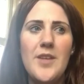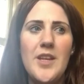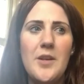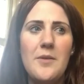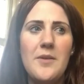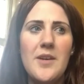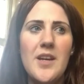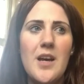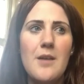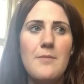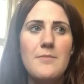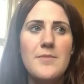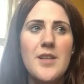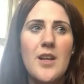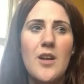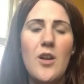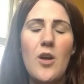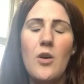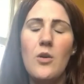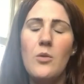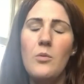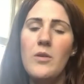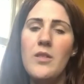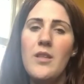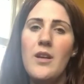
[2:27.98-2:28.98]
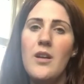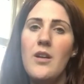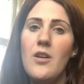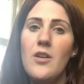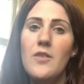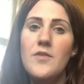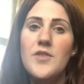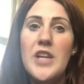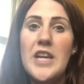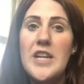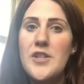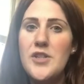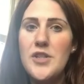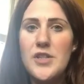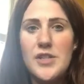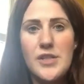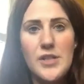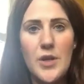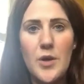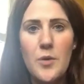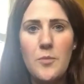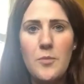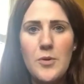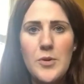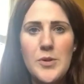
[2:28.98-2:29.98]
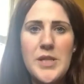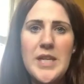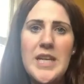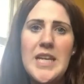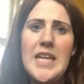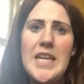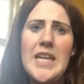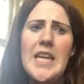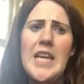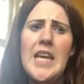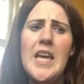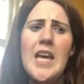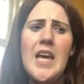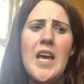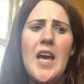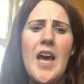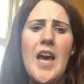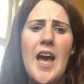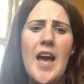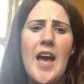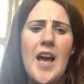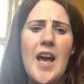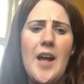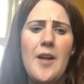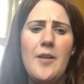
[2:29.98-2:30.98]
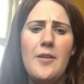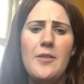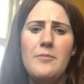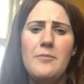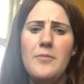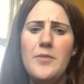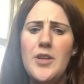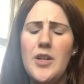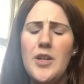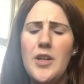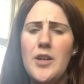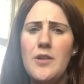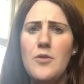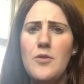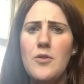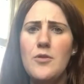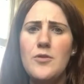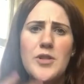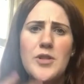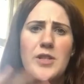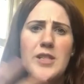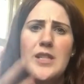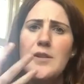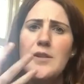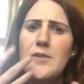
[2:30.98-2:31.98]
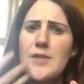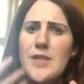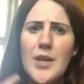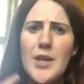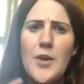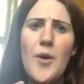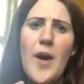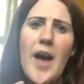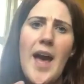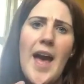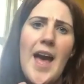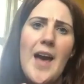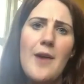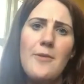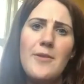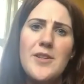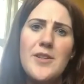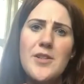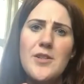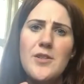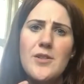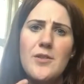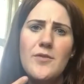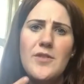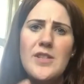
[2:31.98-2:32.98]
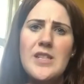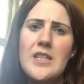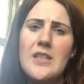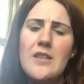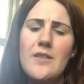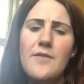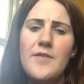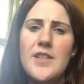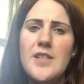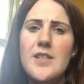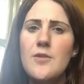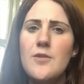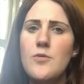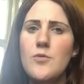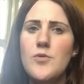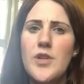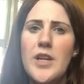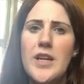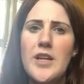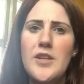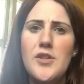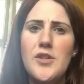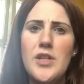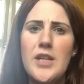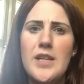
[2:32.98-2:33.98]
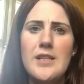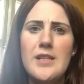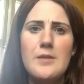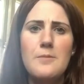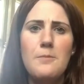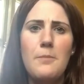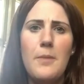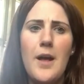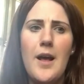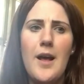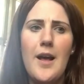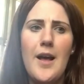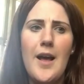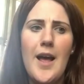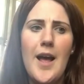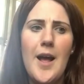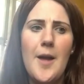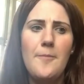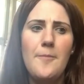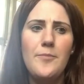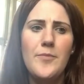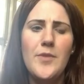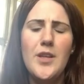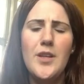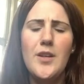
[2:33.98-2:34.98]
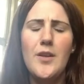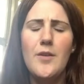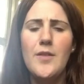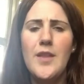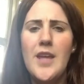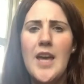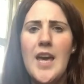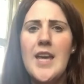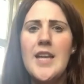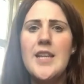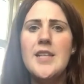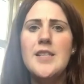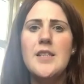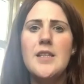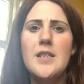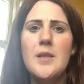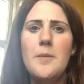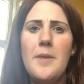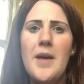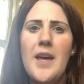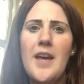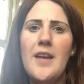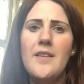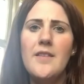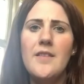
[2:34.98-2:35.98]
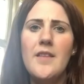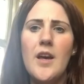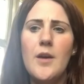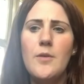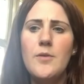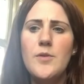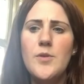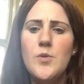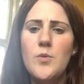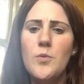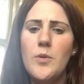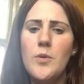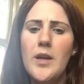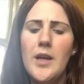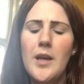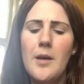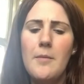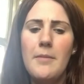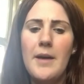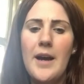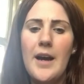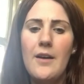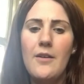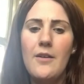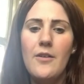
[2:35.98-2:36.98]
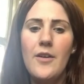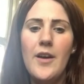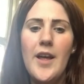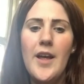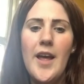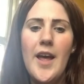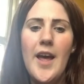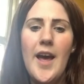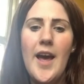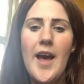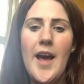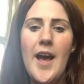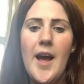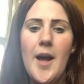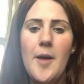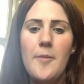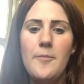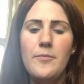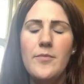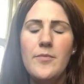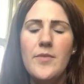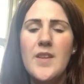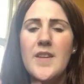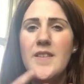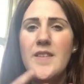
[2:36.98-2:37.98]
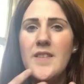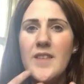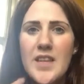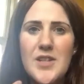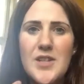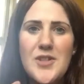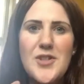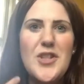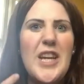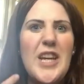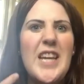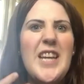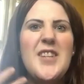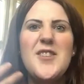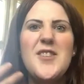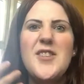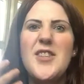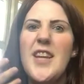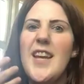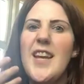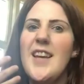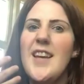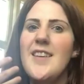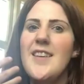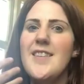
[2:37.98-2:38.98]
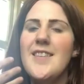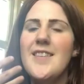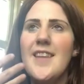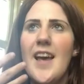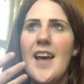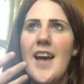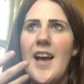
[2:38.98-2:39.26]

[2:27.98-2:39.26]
it comes along with a lot of changes to your body, not just losing your hair, which is obviously the physical changes, but the aches and the pains that I was talking about, the skin changes,